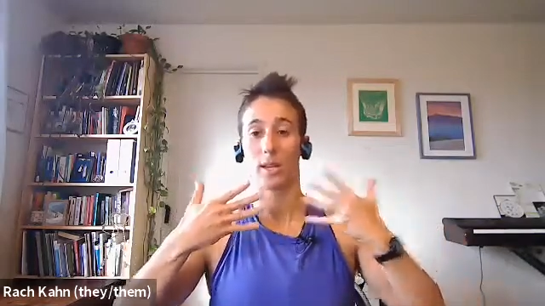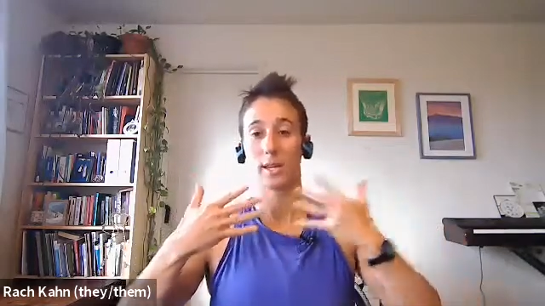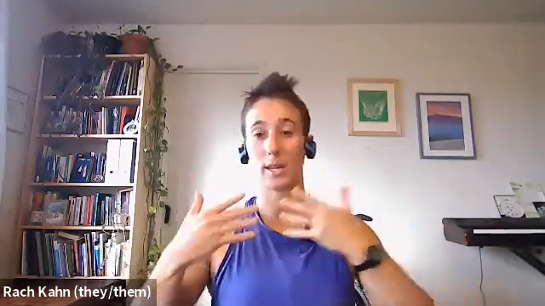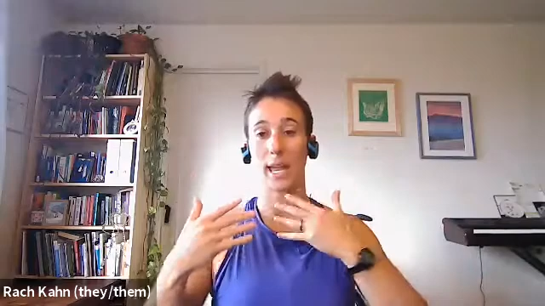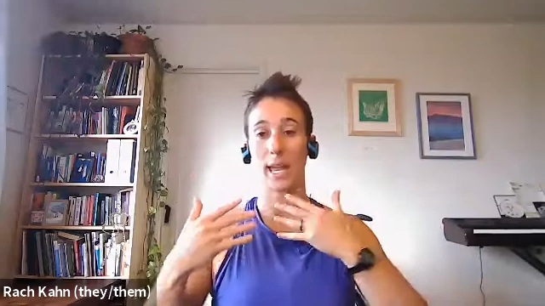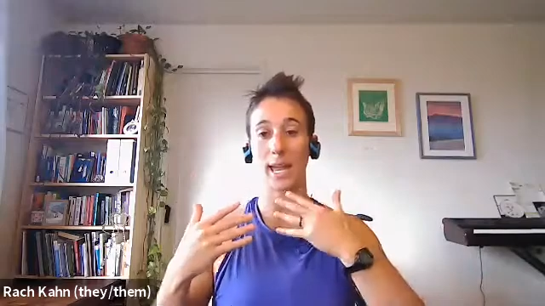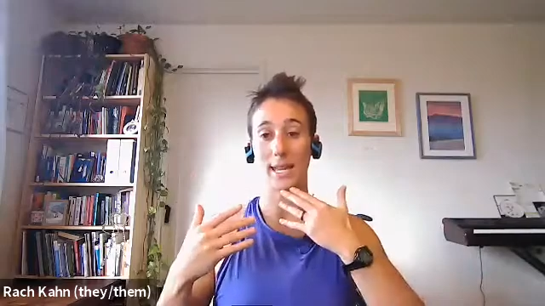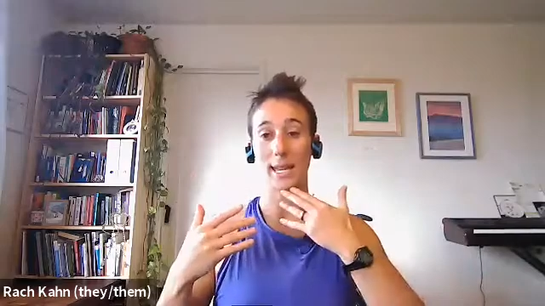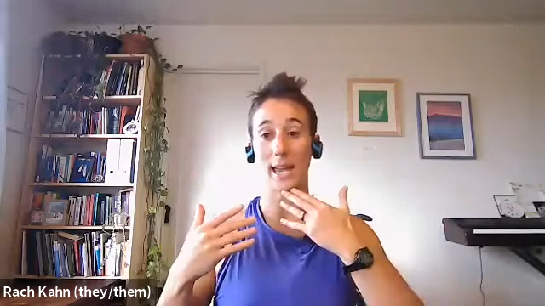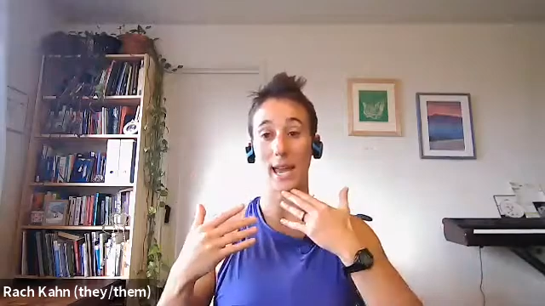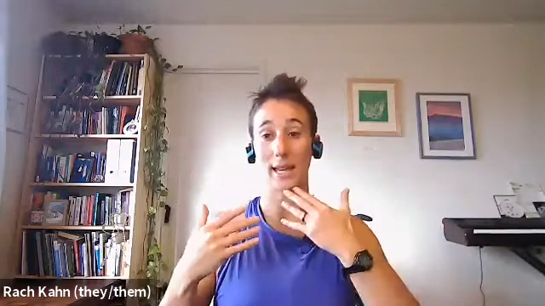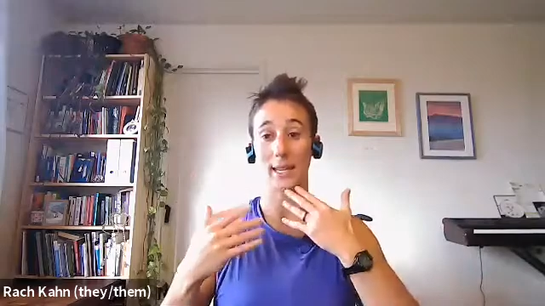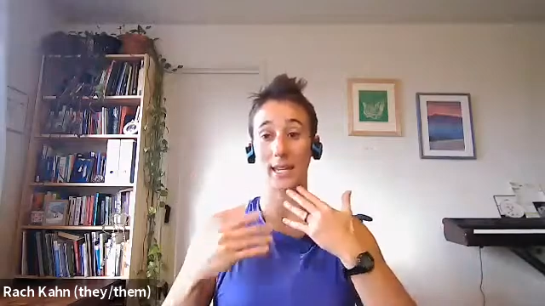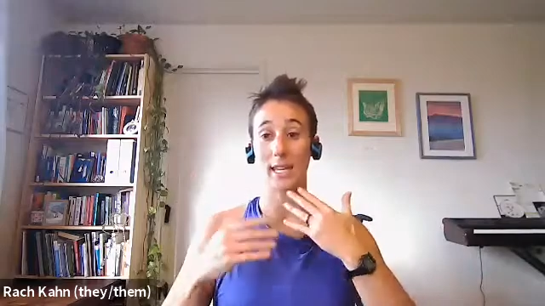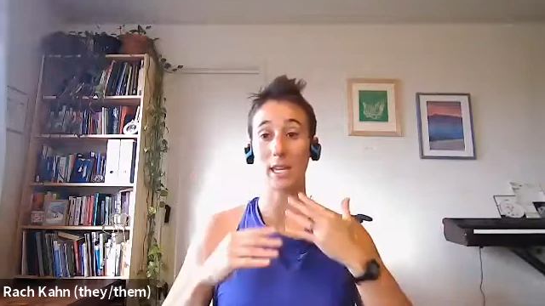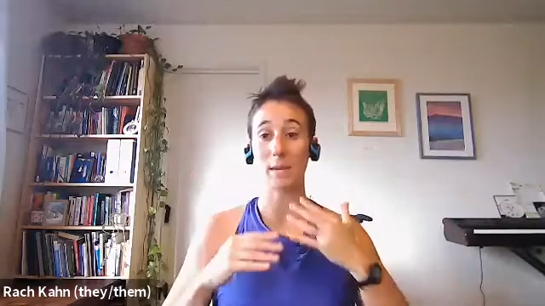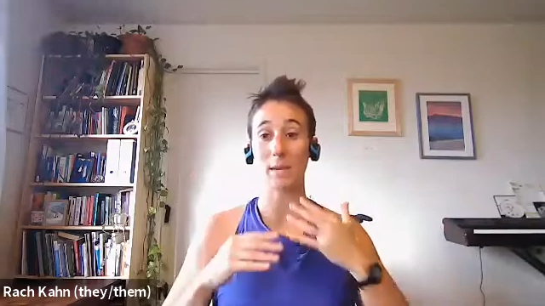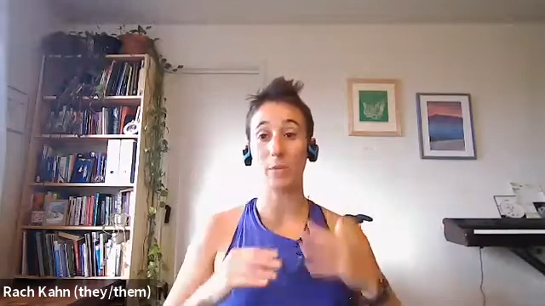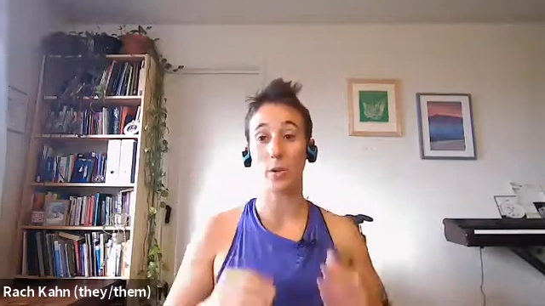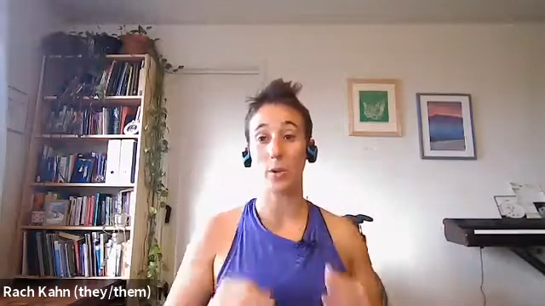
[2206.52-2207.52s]
Okay, yeah,
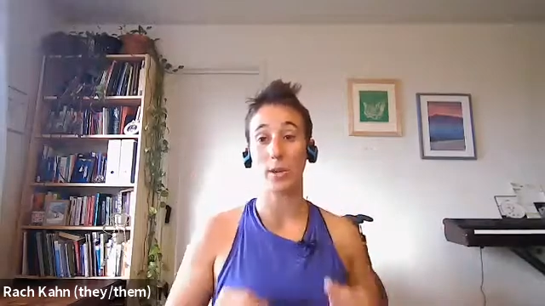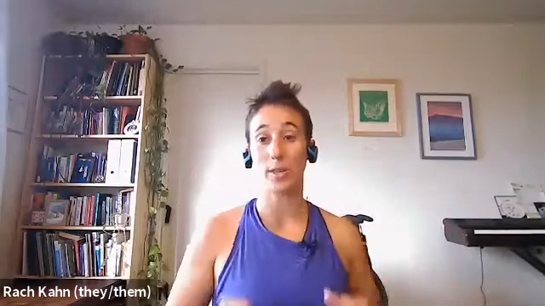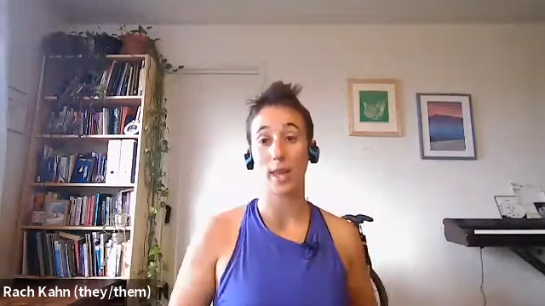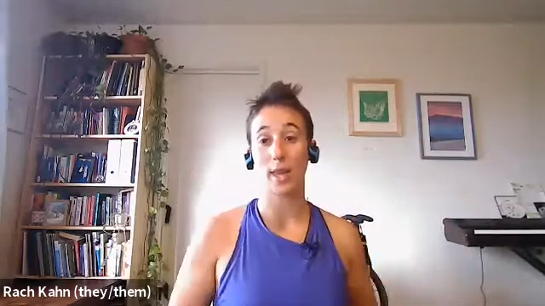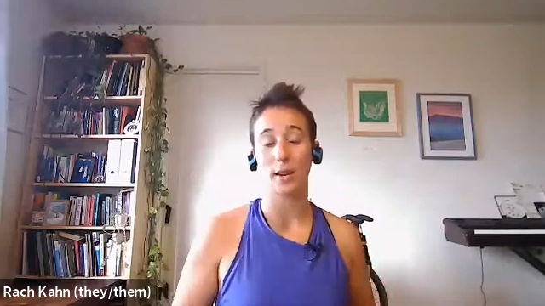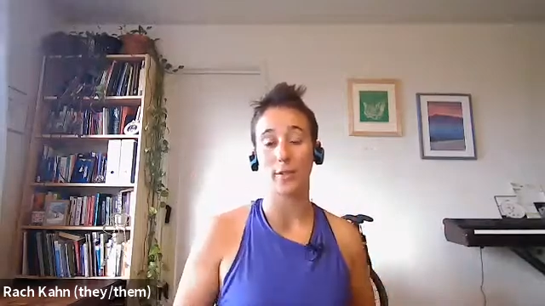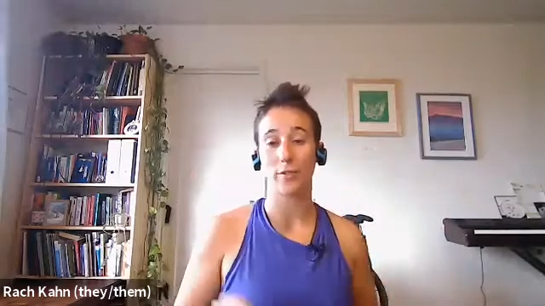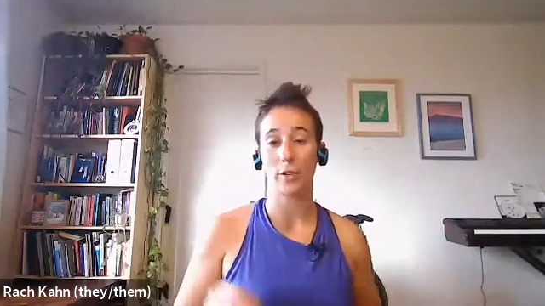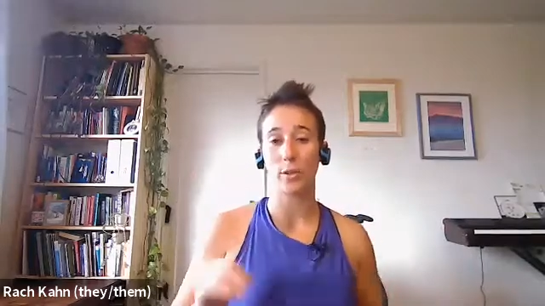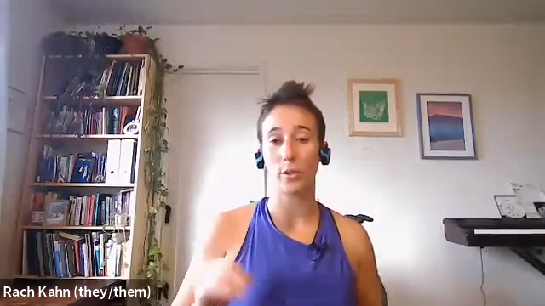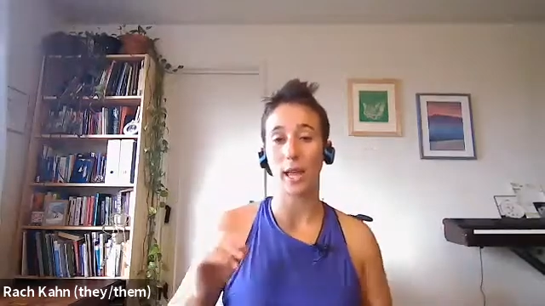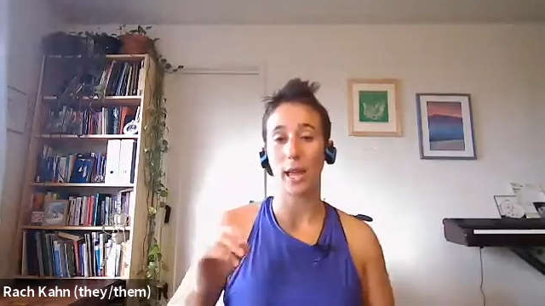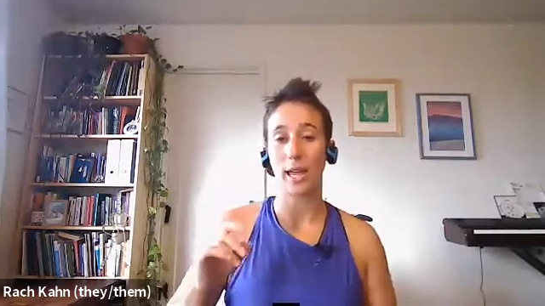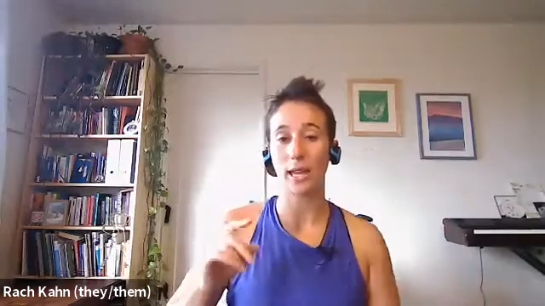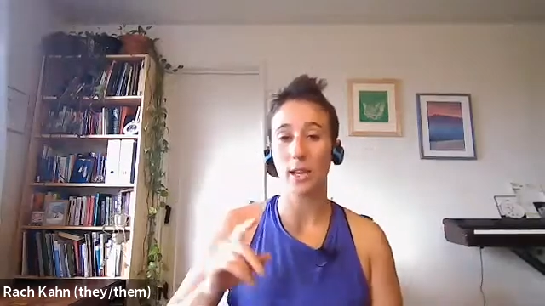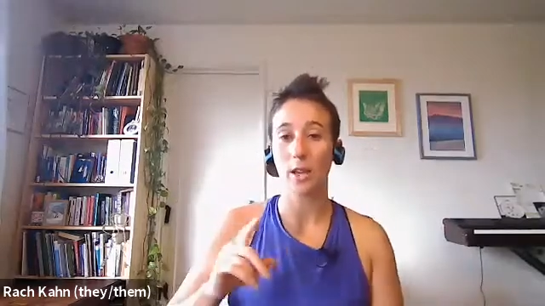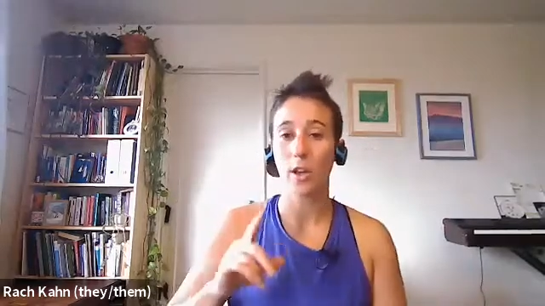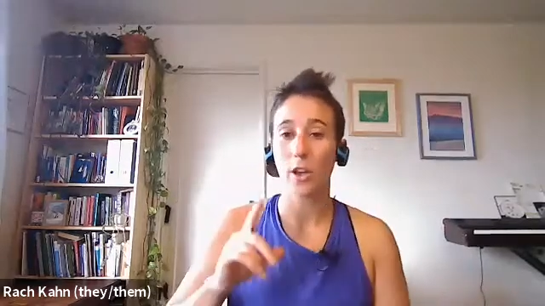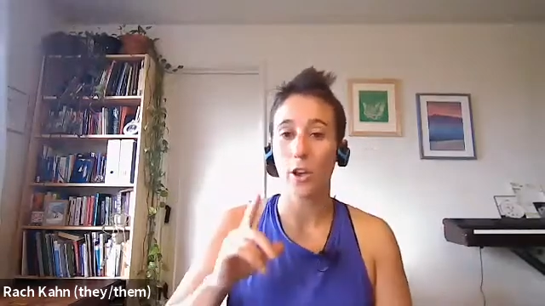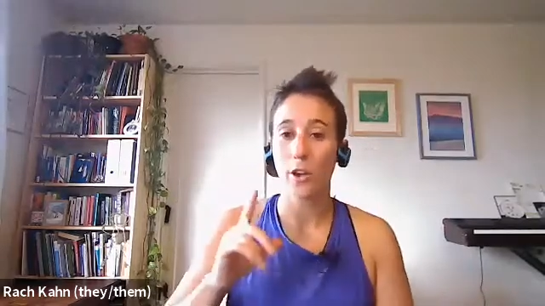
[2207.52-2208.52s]
keep doing that if you'd like.